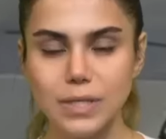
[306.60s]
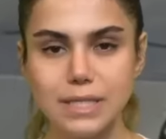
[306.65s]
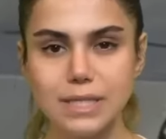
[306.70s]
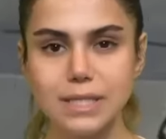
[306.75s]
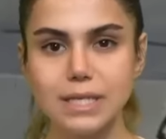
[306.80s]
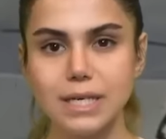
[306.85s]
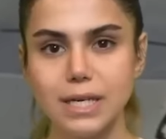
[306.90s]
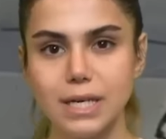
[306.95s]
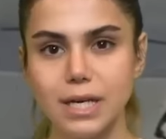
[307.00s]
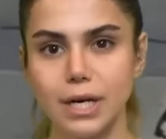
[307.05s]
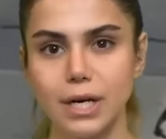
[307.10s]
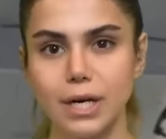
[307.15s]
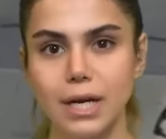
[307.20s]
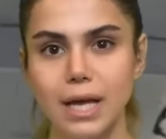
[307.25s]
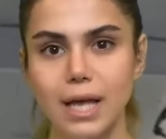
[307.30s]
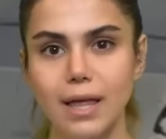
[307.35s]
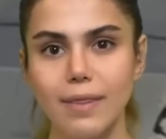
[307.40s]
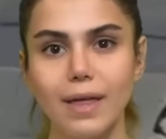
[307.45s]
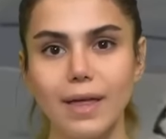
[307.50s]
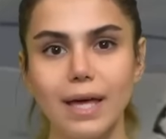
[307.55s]
see here
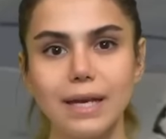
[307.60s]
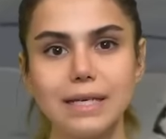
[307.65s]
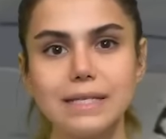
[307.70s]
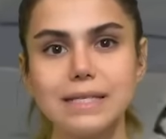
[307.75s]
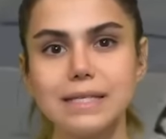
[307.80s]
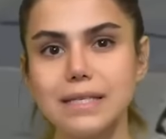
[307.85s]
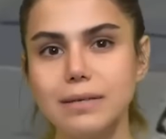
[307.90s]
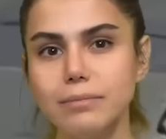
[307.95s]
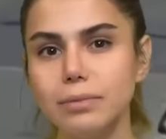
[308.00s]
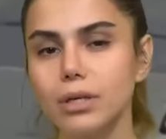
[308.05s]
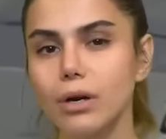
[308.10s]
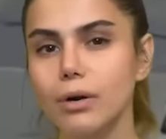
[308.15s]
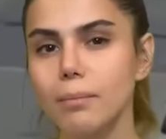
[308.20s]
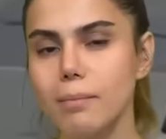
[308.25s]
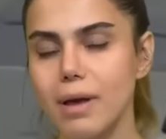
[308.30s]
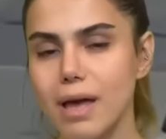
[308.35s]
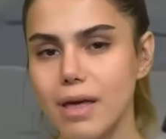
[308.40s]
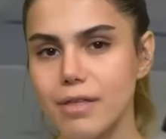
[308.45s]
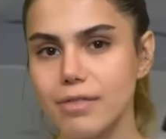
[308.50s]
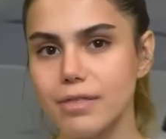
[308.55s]
that similar
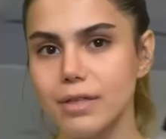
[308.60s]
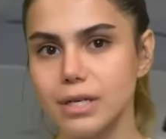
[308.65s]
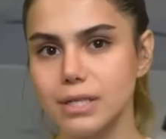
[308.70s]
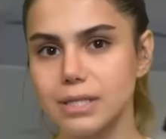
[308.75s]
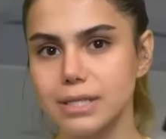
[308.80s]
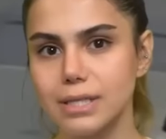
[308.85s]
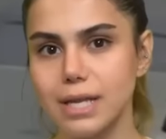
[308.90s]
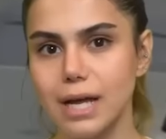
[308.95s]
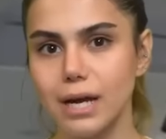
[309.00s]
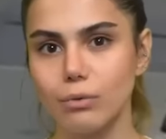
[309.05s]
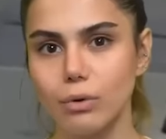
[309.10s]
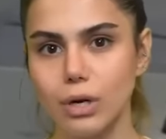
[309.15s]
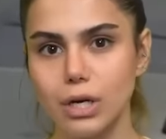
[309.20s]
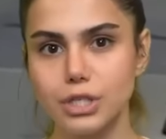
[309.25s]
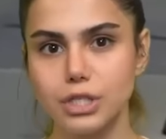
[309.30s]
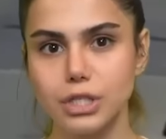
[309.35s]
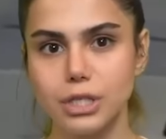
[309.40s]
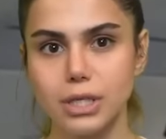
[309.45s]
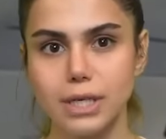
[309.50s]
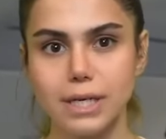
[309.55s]
methods that
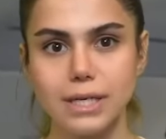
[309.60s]
Russia